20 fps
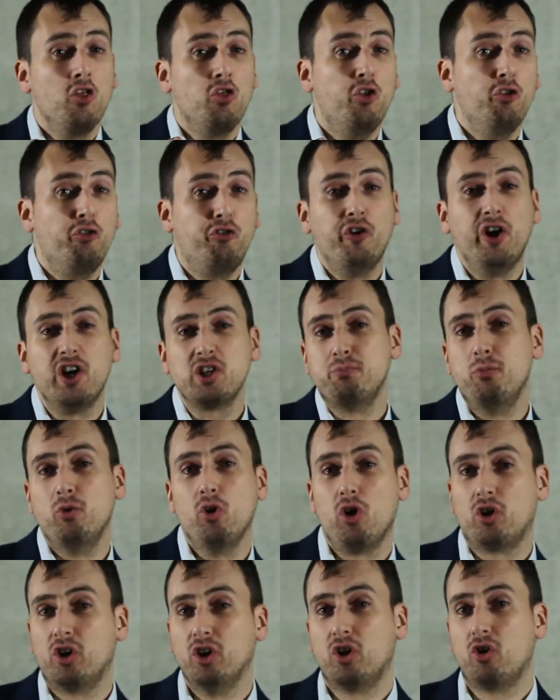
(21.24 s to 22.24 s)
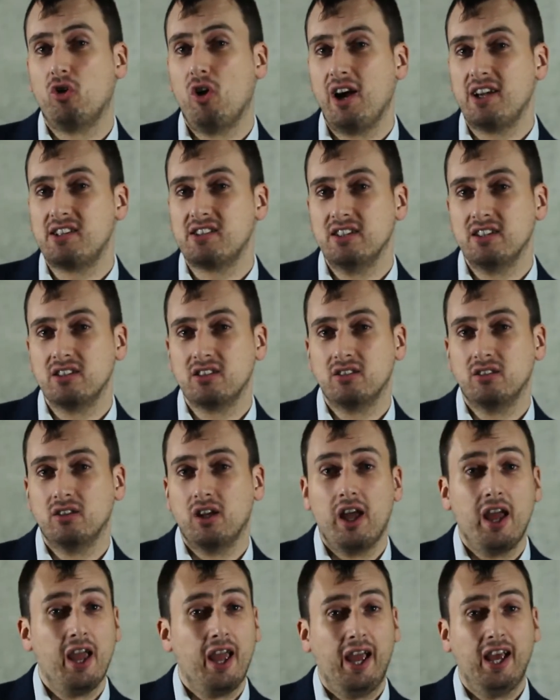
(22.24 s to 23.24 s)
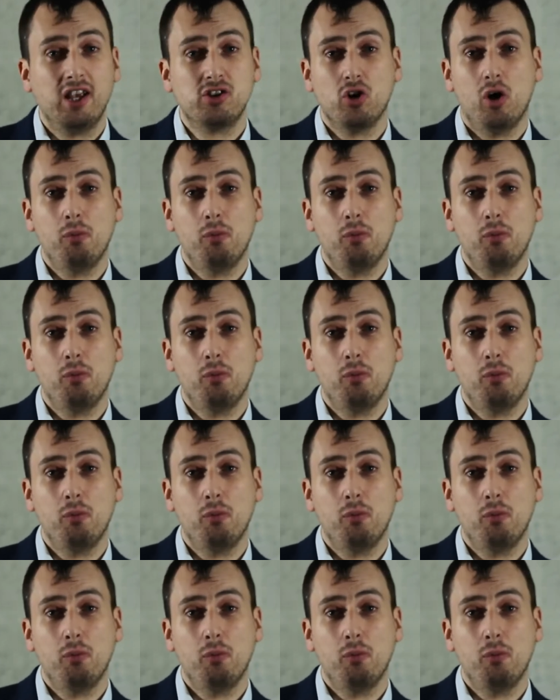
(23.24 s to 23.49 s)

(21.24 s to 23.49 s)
The first Moroccan crisis is